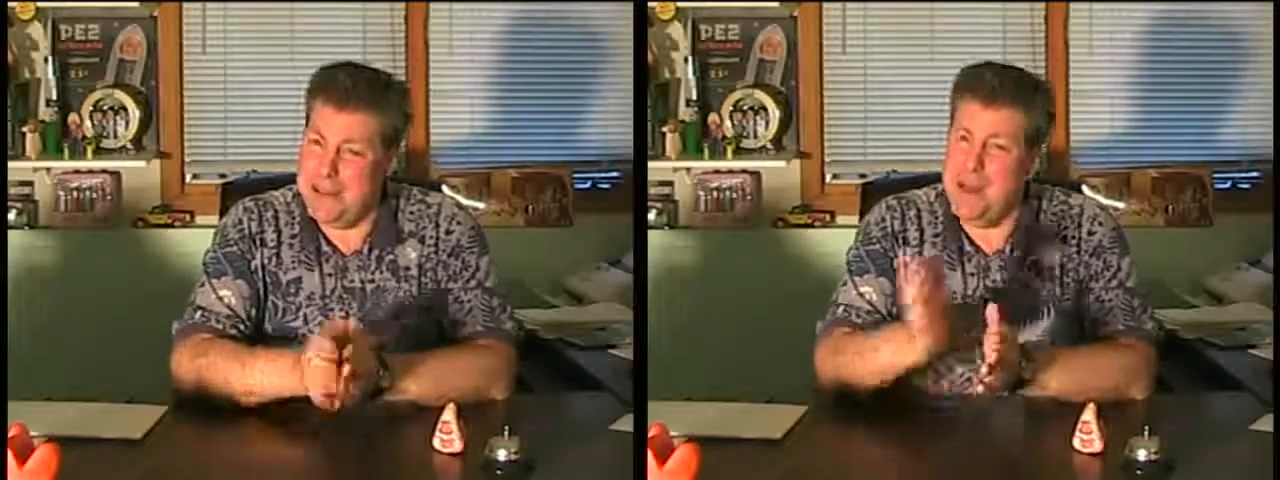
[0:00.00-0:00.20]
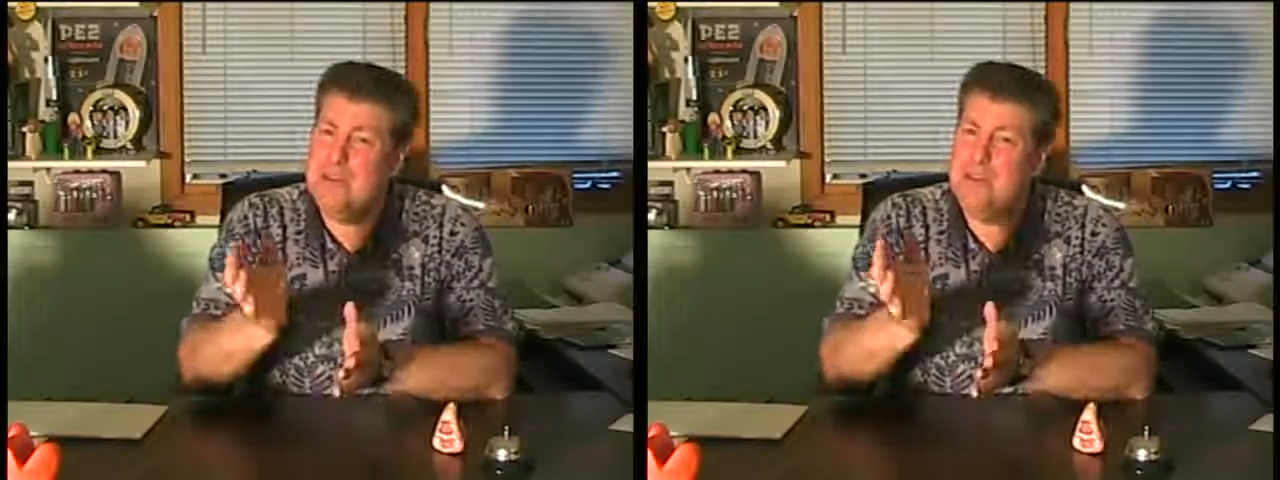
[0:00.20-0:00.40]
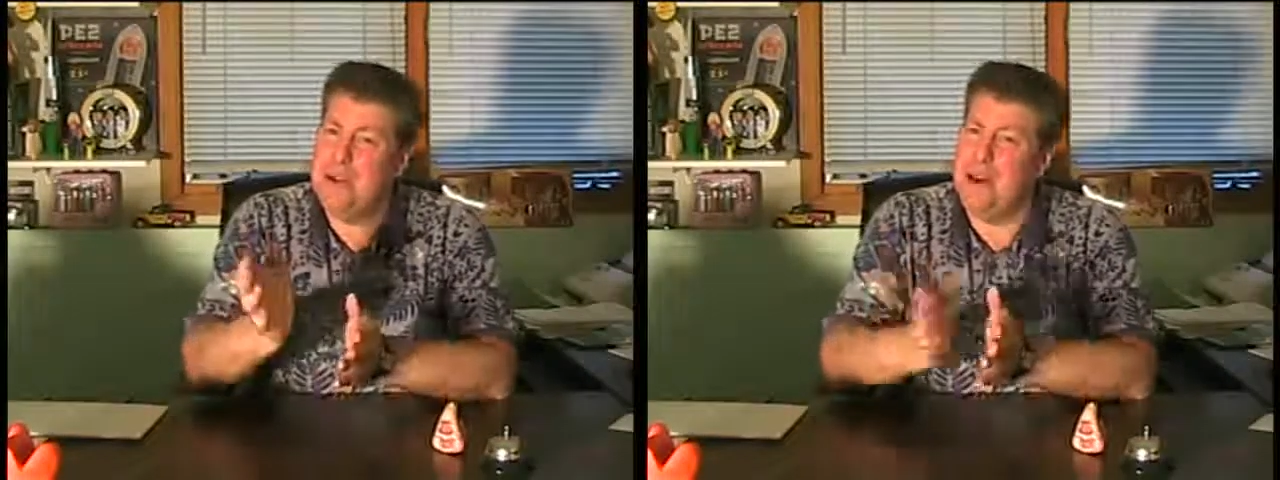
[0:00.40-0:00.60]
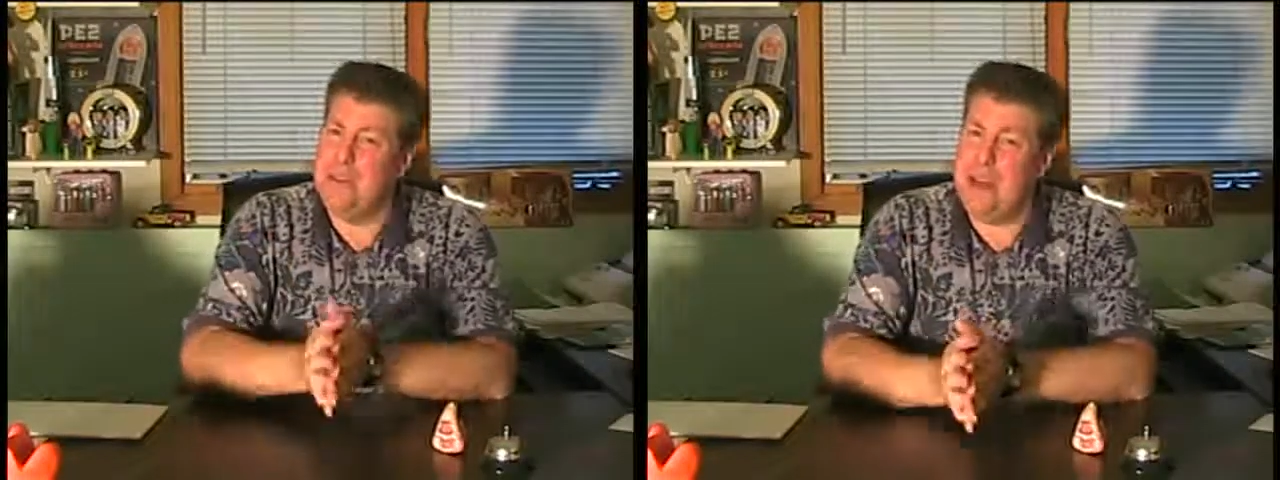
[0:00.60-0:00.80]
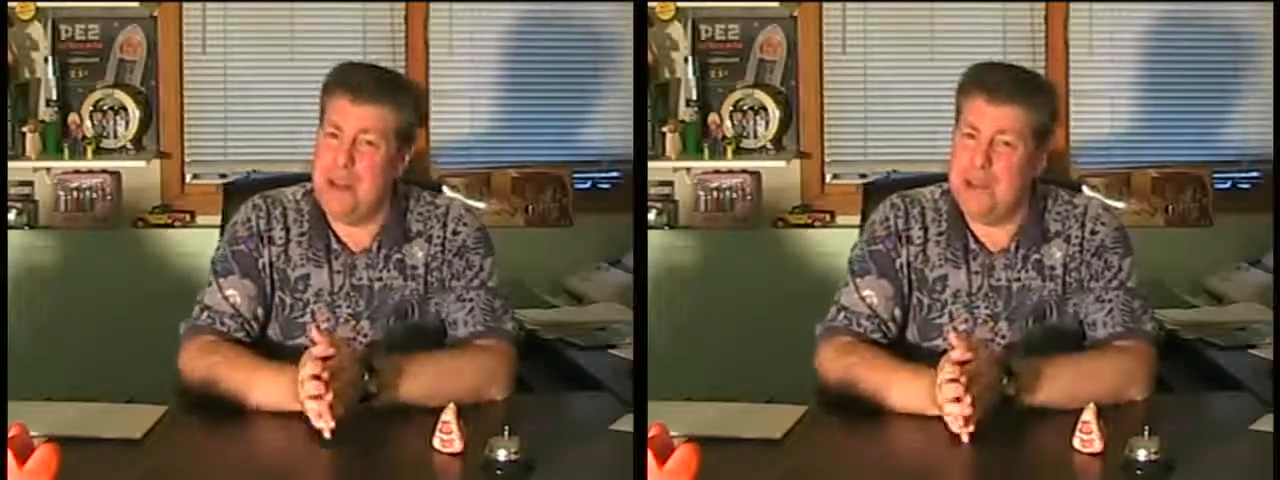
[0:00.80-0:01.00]
It's under
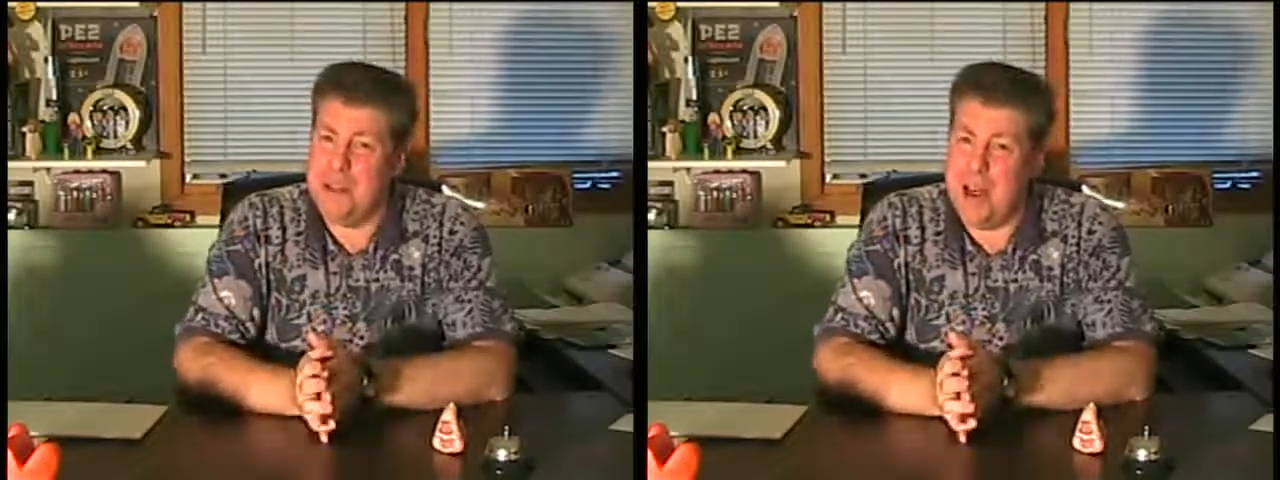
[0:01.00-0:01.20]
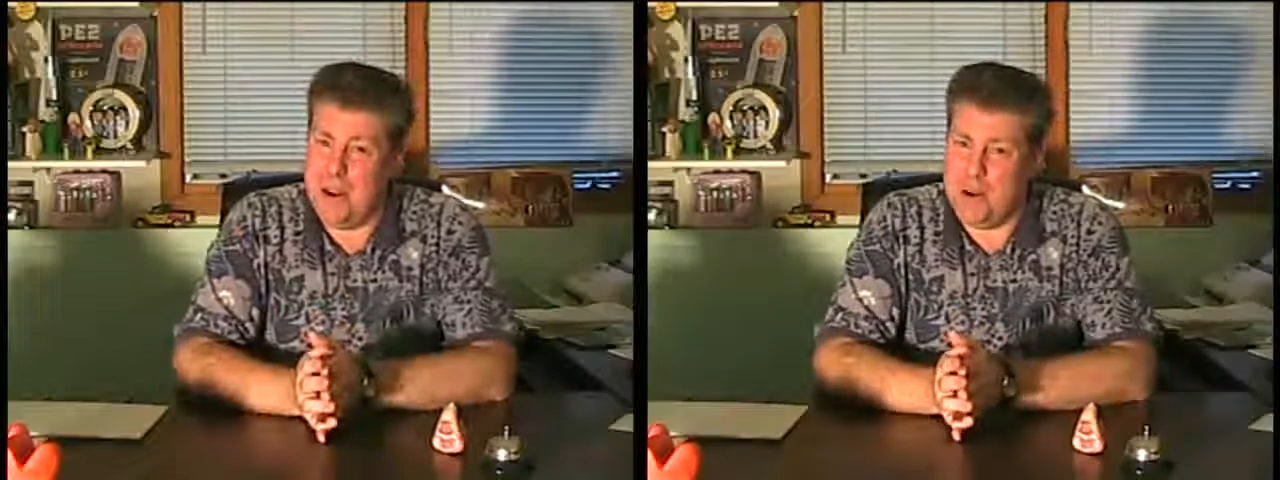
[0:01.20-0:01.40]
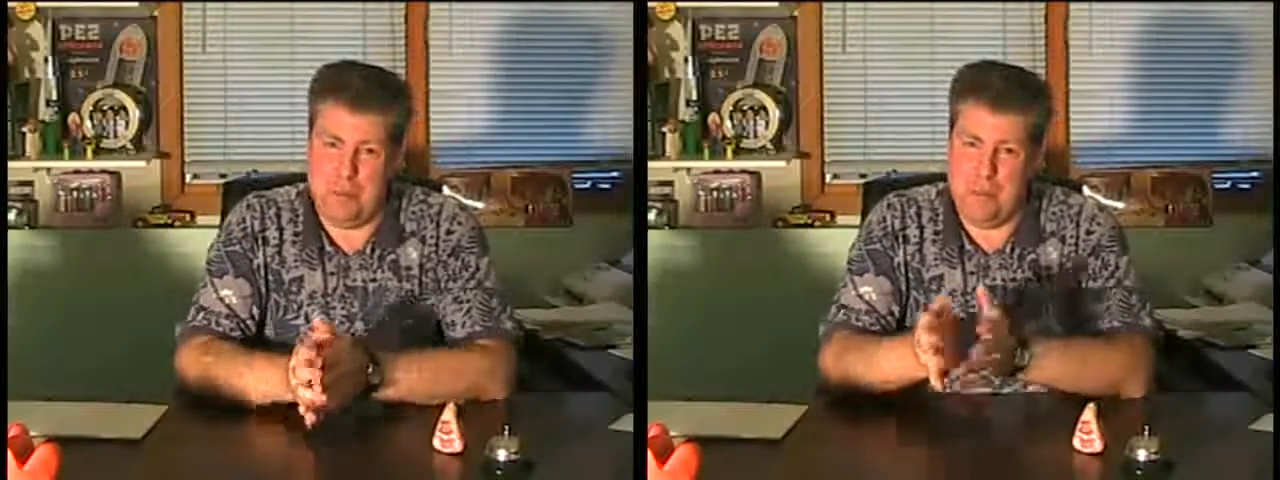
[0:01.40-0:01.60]
$300,000,